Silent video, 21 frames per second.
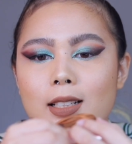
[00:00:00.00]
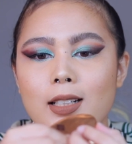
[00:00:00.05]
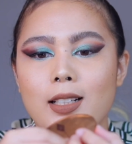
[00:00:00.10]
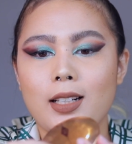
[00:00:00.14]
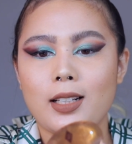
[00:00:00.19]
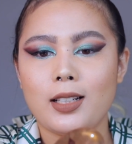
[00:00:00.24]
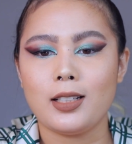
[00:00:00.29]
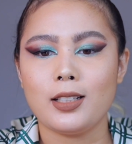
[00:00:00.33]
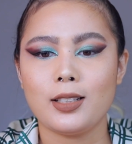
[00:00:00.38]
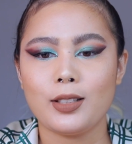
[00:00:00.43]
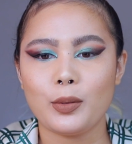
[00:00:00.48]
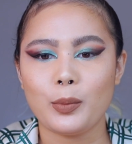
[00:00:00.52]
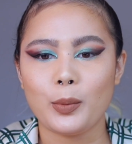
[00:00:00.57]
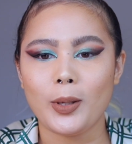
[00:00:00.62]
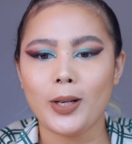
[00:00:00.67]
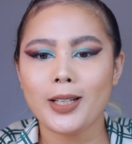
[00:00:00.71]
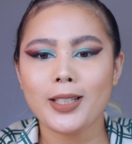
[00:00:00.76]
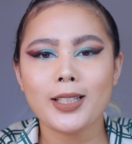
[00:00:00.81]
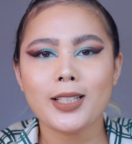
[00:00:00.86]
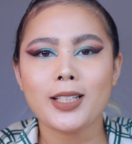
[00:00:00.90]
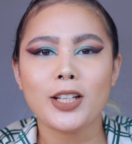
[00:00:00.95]

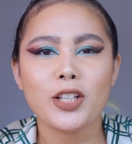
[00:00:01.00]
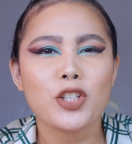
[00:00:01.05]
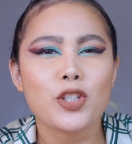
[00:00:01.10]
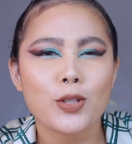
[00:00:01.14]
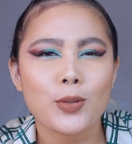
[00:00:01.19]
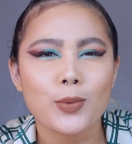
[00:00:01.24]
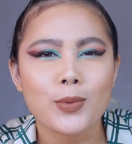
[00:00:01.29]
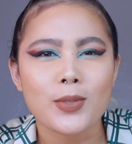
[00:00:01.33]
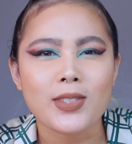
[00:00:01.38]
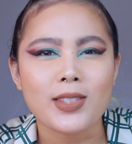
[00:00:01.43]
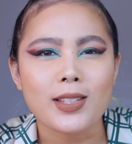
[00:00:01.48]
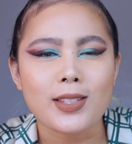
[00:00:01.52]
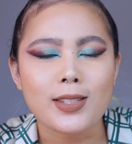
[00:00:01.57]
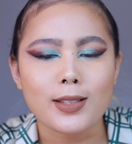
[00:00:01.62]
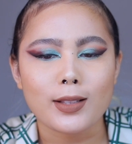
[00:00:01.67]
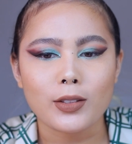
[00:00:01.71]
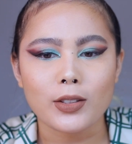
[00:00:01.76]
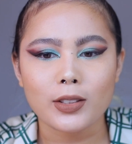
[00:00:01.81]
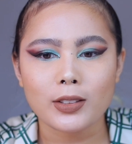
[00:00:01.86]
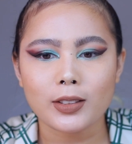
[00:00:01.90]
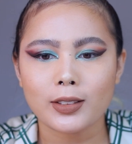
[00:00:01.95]
Why did I choose
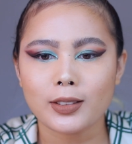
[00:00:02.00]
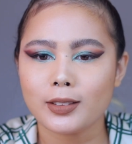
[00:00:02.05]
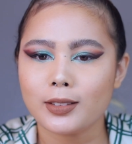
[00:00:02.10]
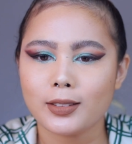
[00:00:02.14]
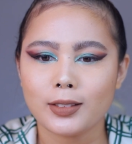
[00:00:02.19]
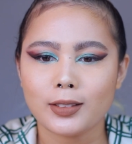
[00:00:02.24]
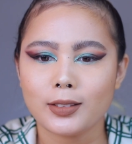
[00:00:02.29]
this look?